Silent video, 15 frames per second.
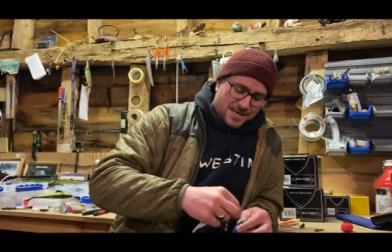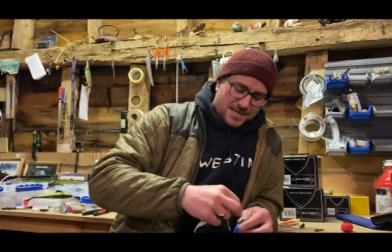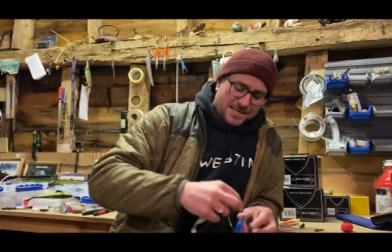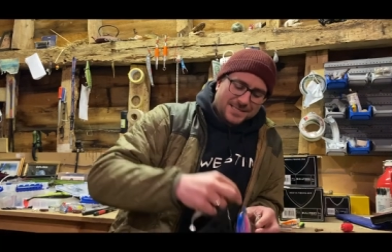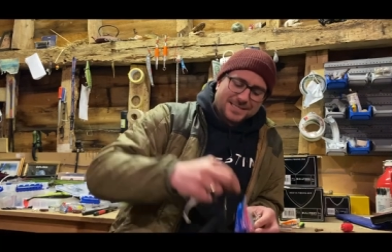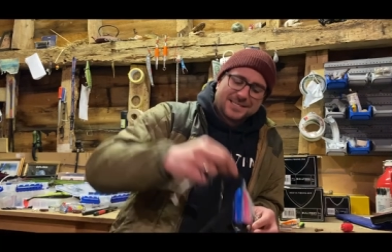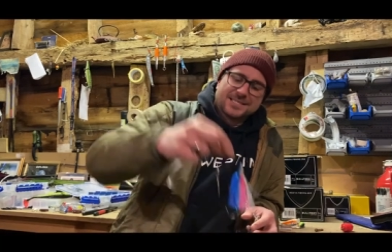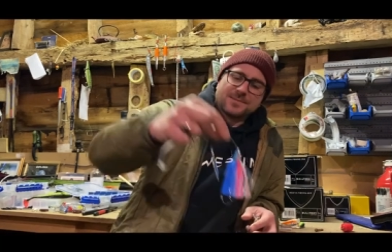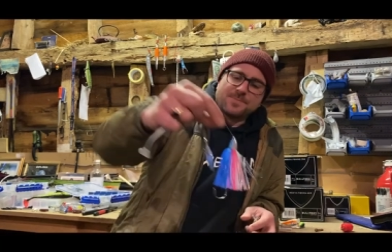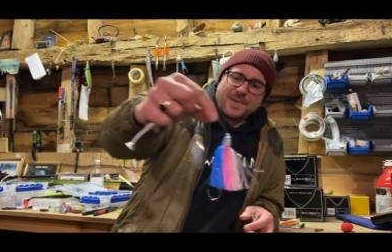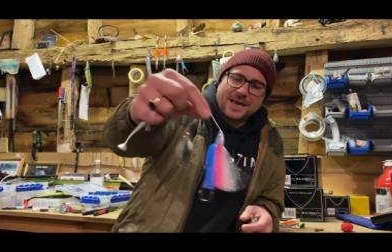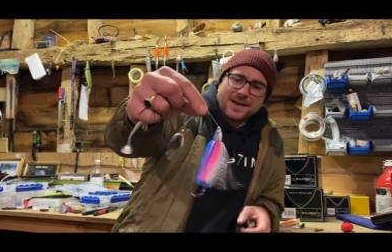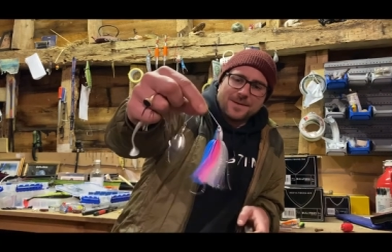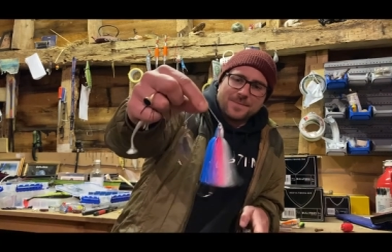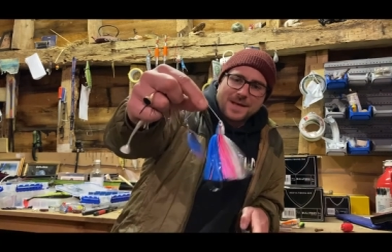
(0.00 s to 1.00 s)

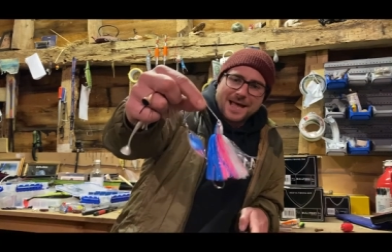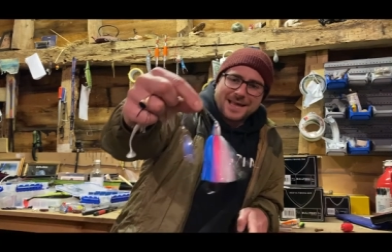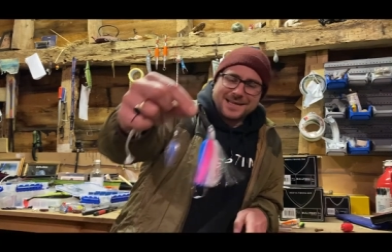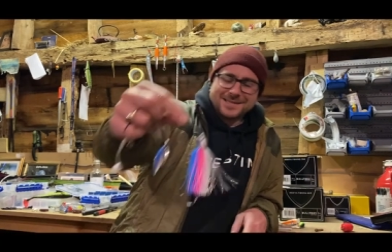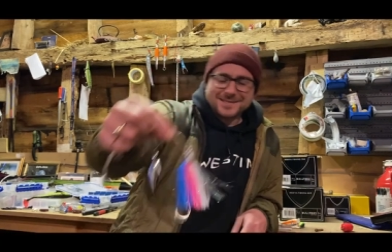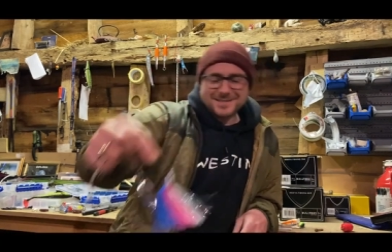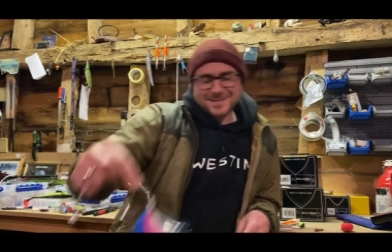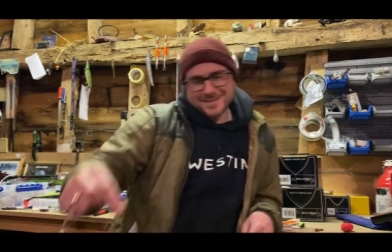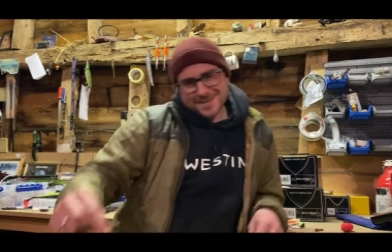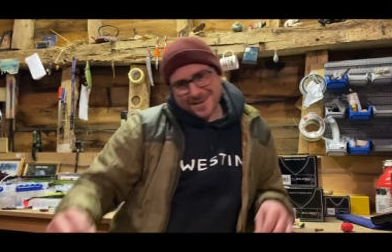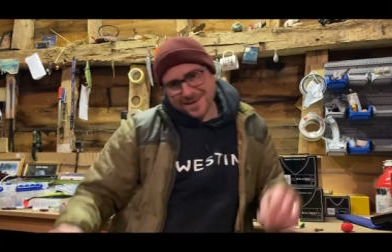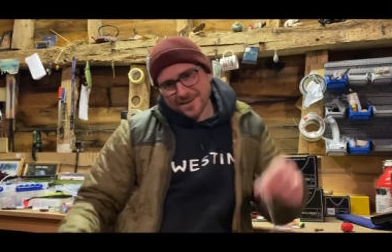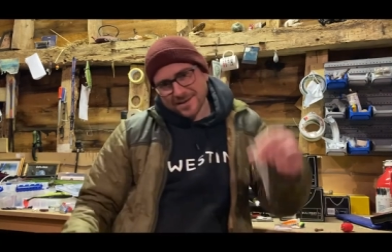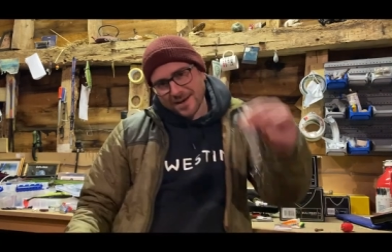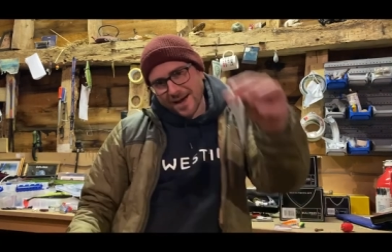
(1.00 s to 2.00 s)
spinnerbaits,
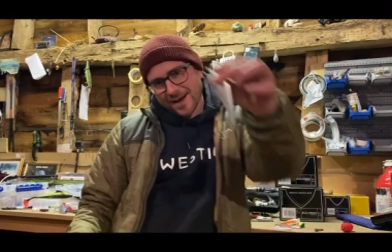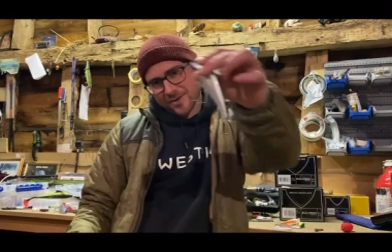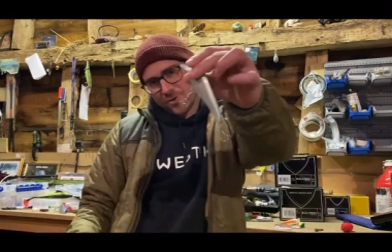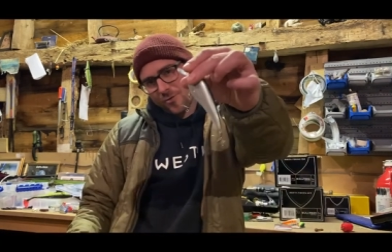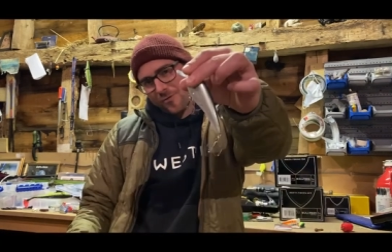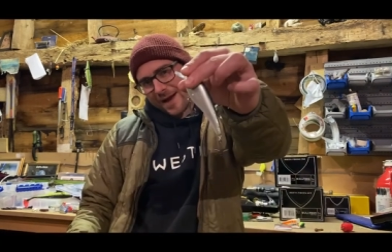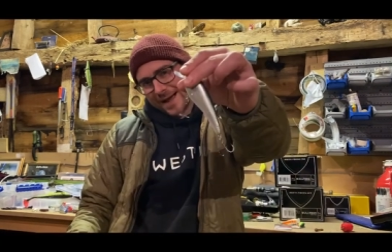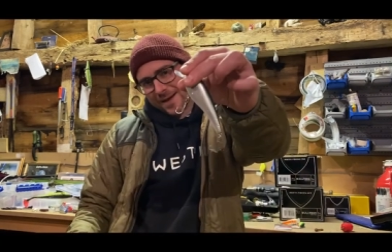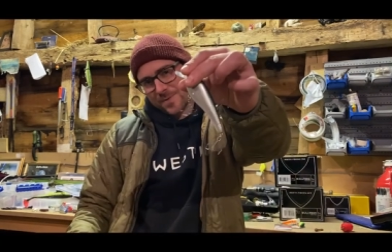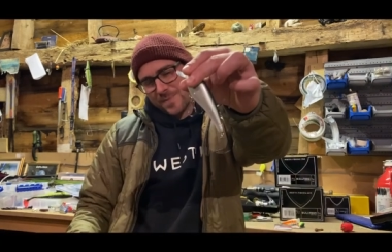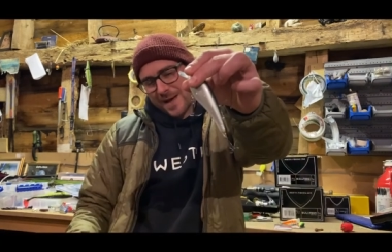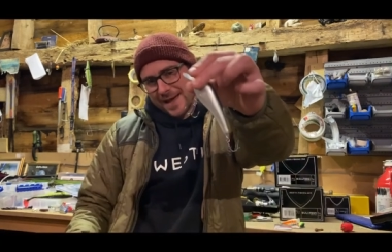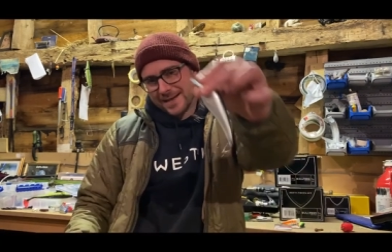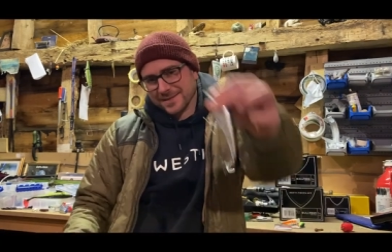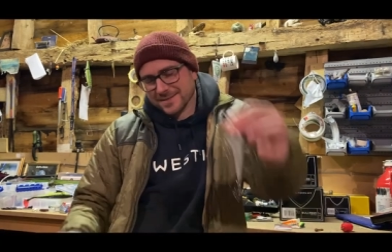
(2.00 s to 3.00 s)
and
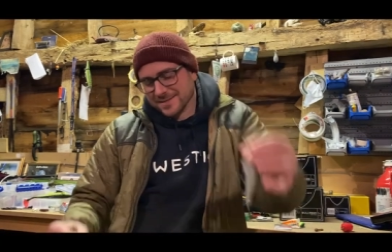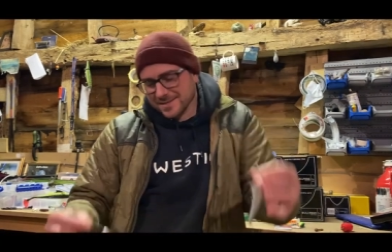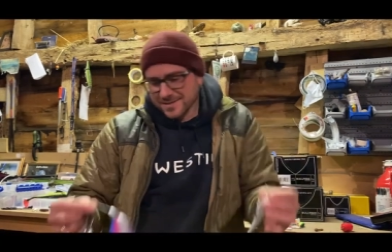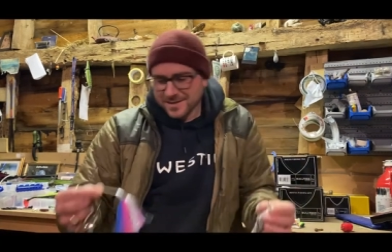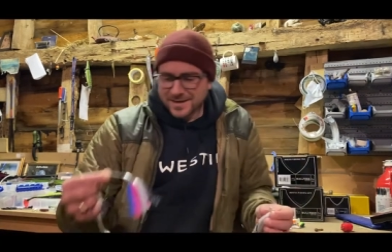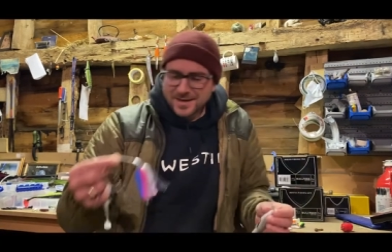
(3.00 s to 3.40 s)
crankbaits.